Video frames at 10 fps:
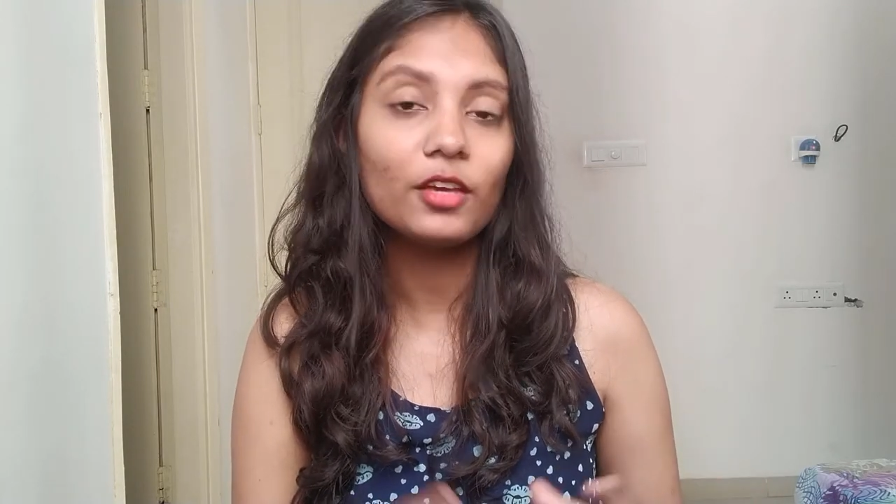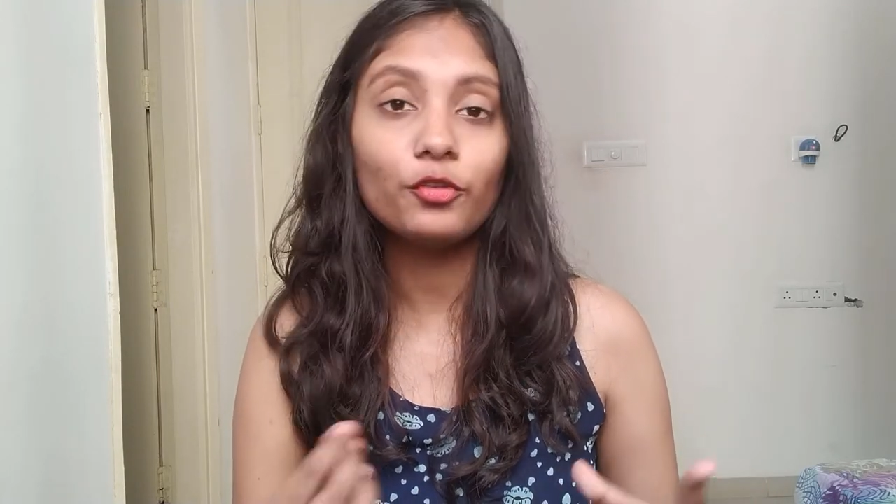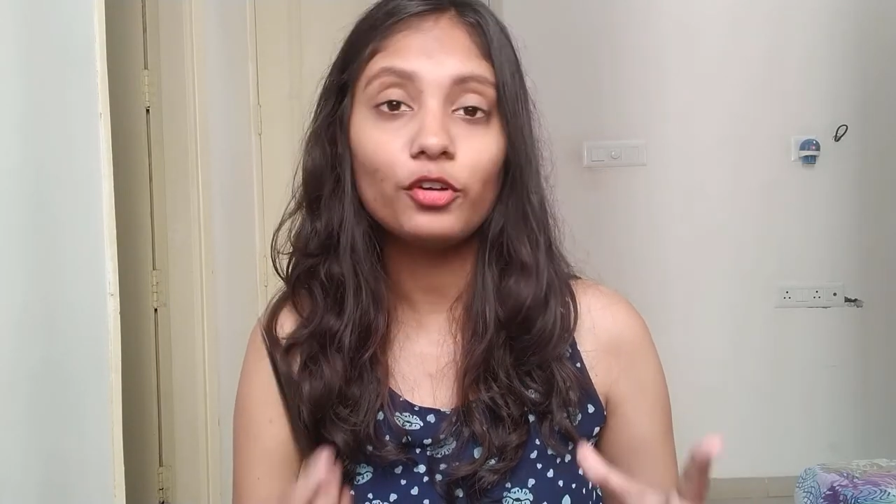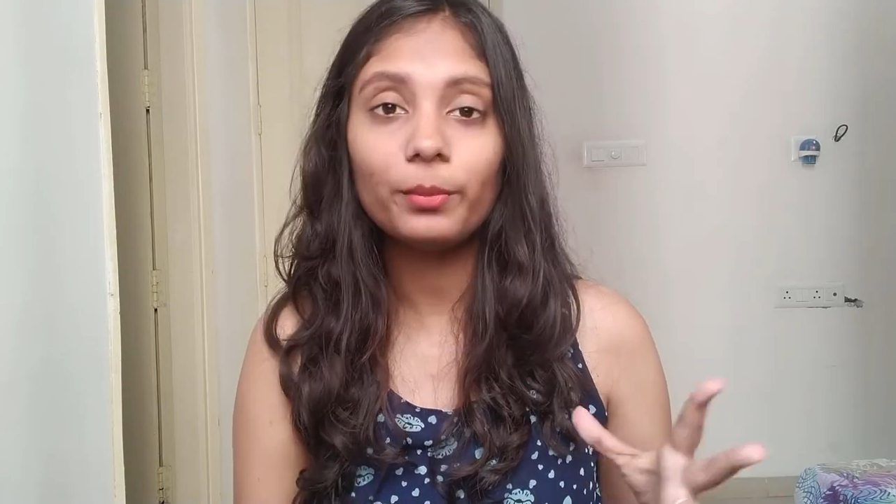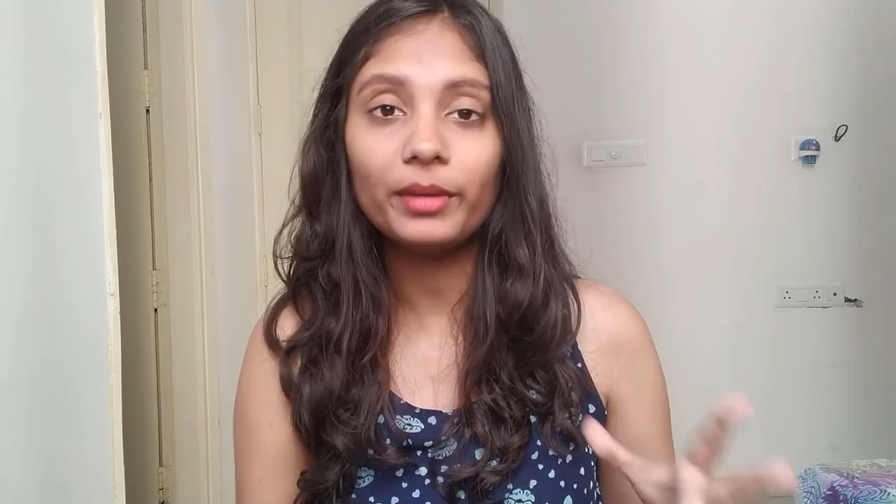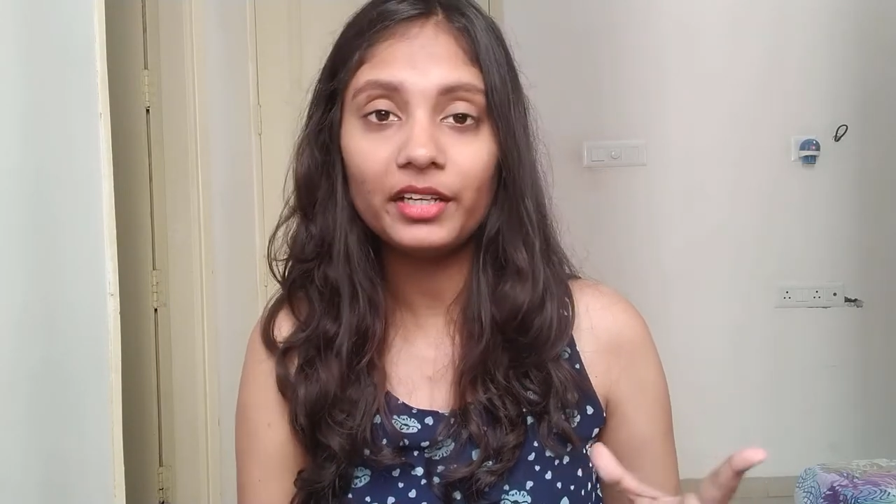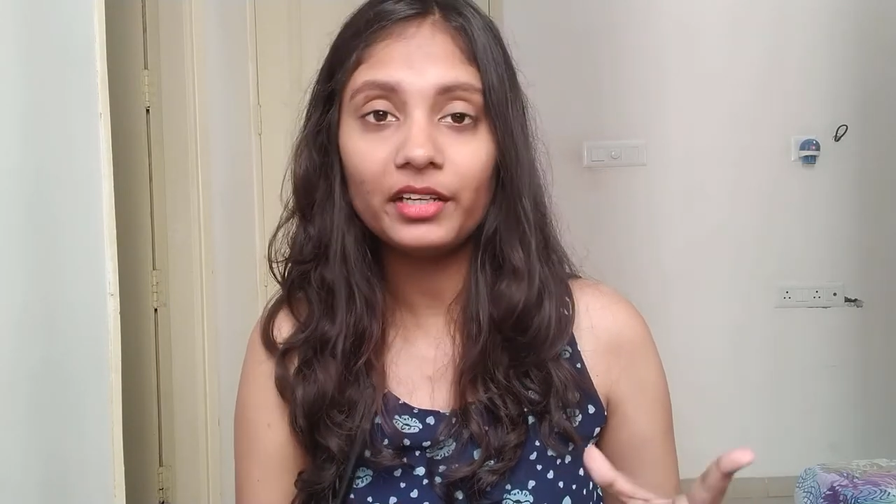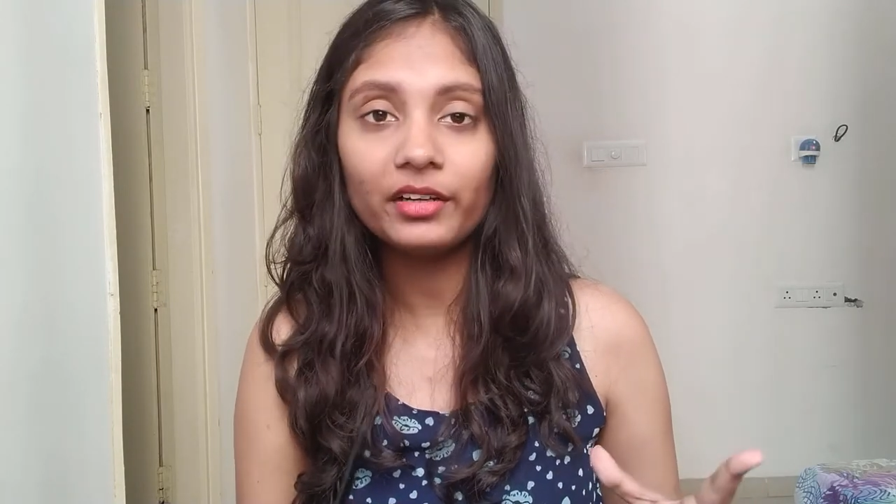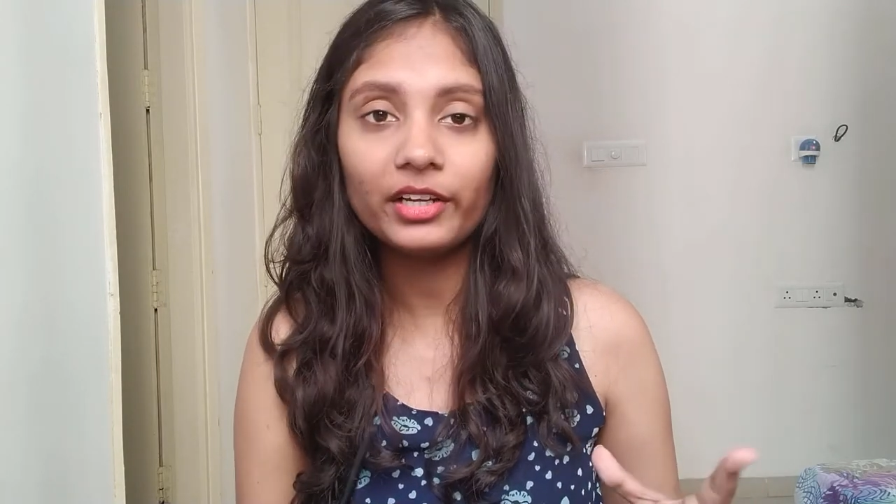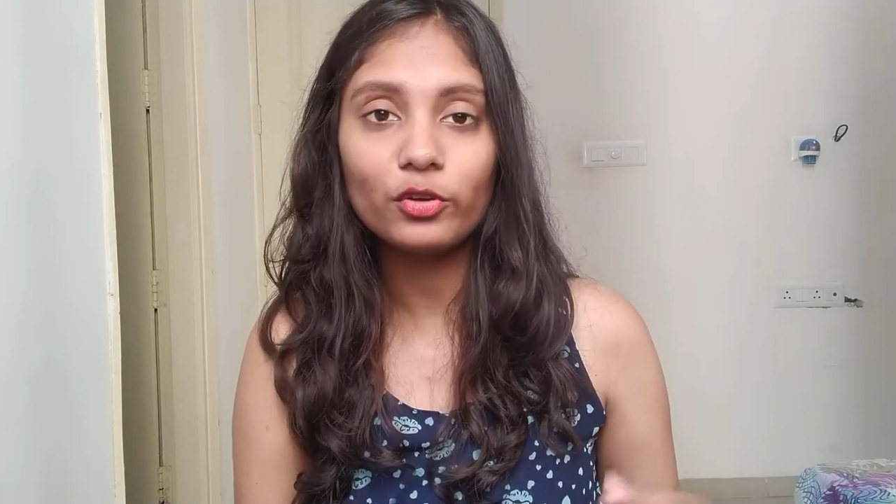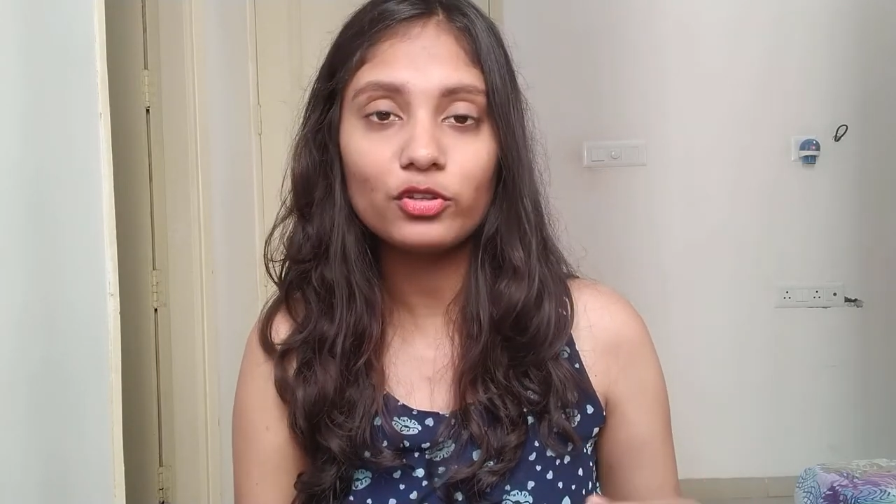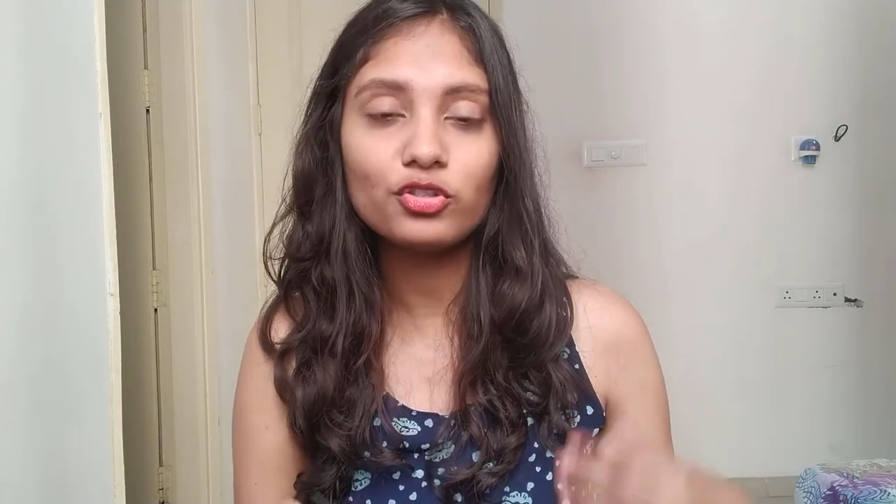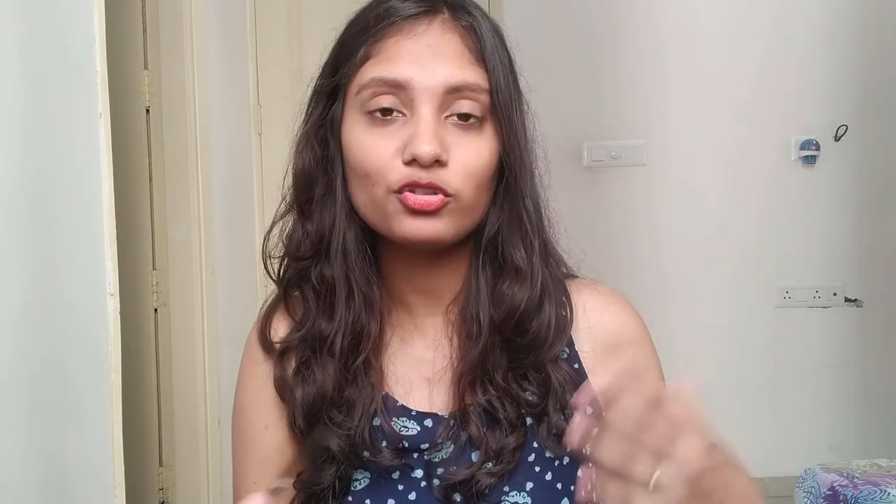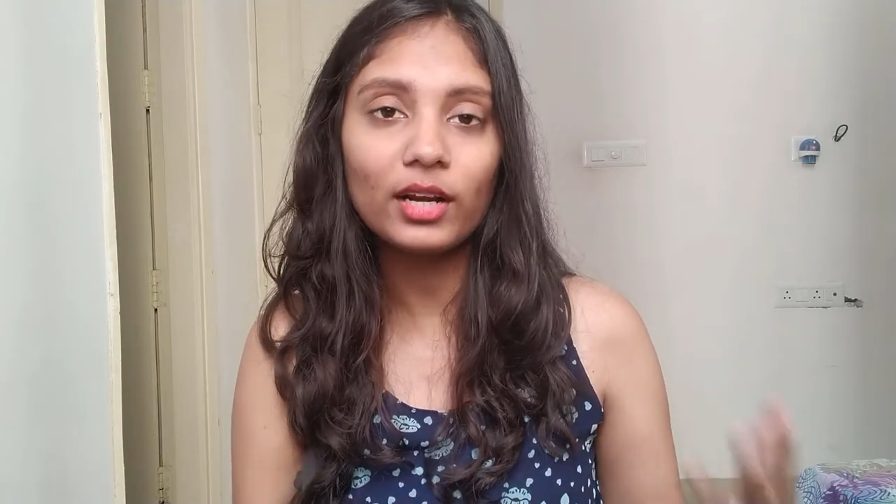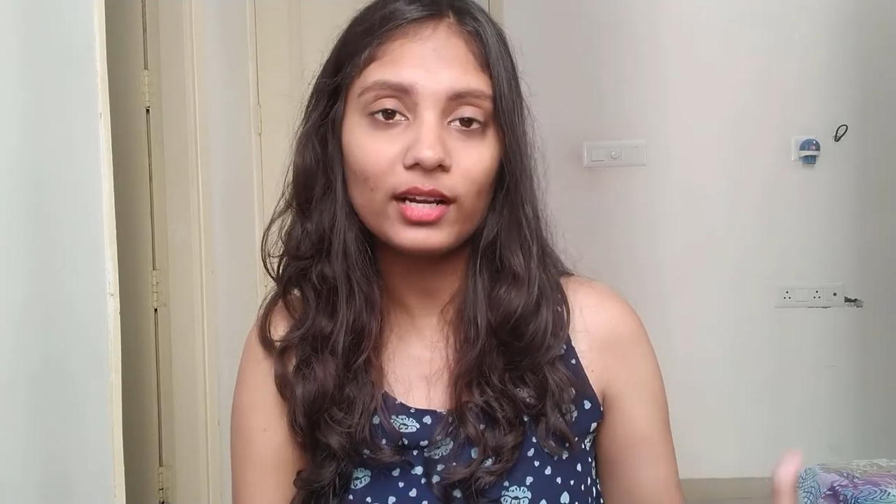if you're a beginner and you're
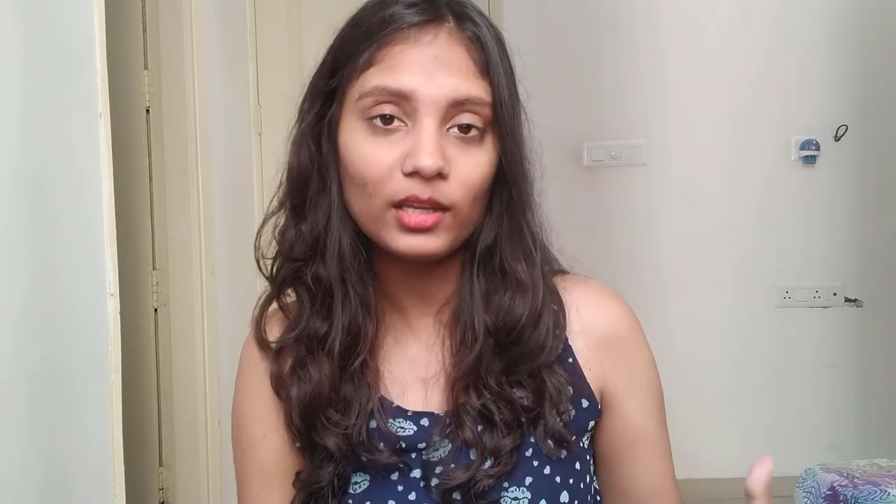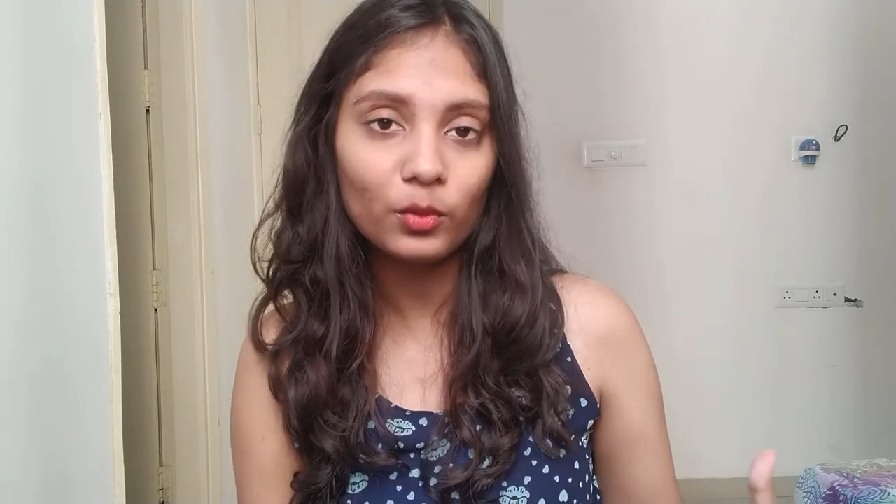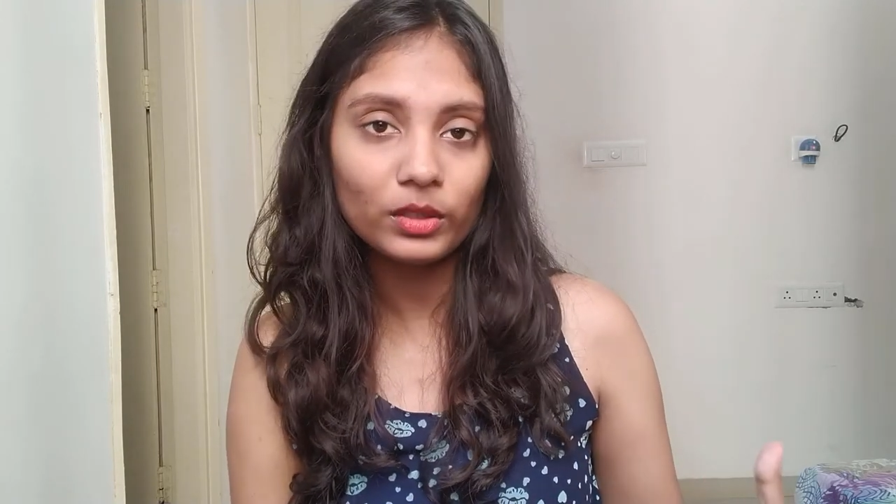struggling